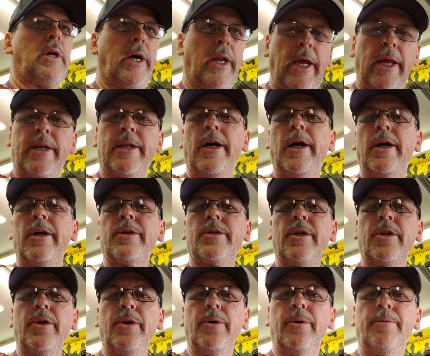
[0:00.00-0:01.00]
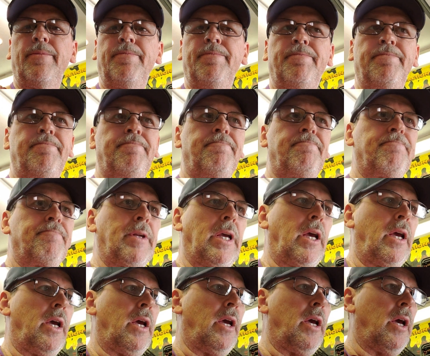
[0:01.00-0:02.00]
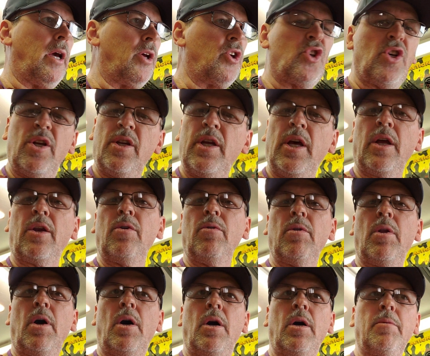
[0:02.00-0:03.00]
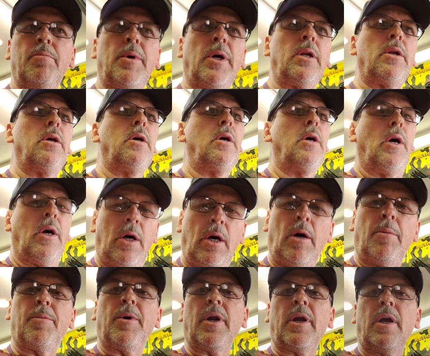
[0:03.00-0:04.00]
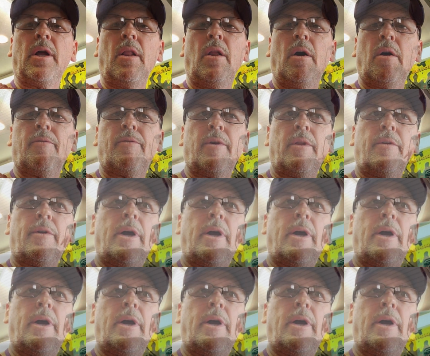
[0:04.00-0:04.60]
8 tires to do, and it shouldn't take too long, but I'll bring you along for the